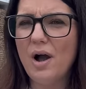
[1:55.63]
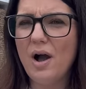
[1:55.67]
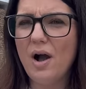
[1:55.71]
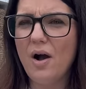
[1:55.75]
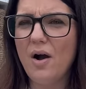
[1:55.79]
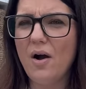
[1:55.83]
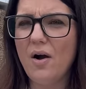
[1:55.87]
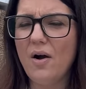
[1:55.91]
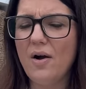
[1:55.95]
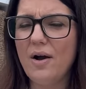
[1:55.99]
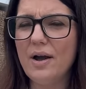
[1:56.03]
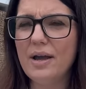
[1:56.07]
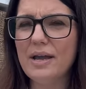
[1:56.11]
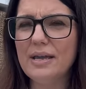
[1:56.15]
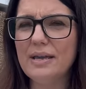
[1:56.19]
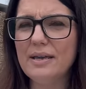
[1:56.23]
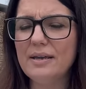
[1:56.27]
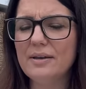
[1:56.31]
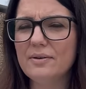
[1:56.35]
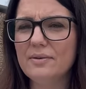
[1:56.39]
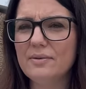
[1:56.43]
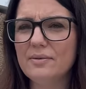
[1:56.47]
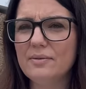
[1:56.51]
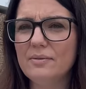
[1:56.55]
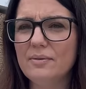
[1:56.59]

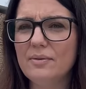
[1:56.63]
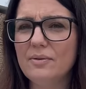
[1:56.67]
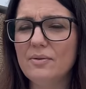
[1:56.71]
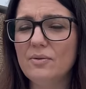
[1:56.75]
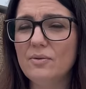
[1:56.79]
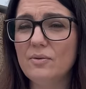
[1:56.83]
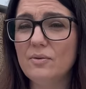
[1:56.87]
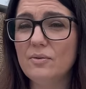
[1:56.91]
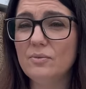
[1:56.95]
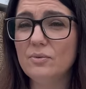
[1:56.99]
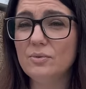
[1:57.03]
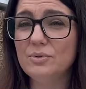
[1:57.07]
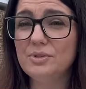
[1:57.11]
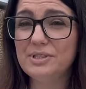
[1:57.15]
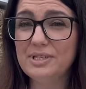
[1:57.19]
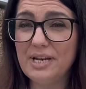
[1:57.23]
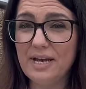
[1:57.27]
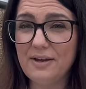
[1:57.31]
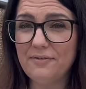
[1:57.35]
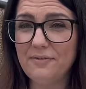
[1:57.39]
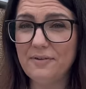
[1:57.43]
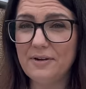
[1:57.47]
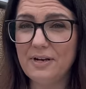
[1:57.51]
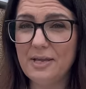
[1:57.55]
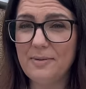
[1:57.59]
I will
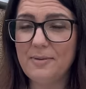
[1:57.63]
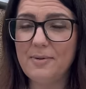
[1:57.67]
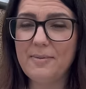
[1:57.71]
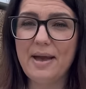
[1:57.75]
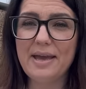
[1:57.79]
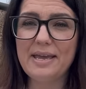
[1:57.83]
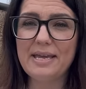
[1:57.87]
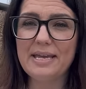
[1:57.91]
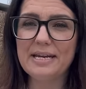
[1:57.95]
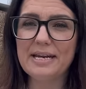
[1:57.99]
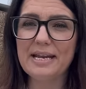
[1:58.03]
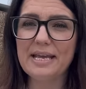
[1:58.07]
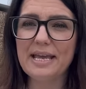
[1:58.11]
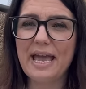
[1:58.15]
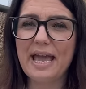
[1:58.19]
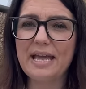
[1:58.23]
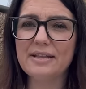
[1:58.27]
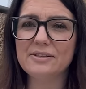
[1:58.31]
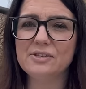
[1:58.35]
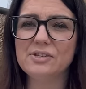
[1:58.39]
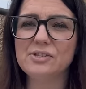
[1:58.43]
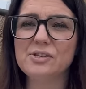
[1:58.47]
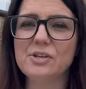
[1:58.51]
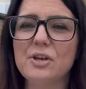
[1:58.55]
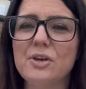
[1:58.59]
definitely be making
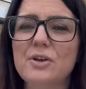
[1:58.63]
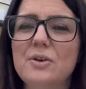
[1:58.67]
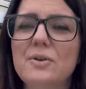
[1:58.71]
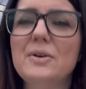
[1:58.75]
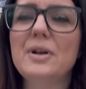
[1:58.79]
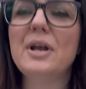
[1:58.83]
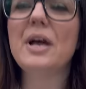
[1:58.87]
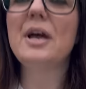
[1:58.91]
again soon.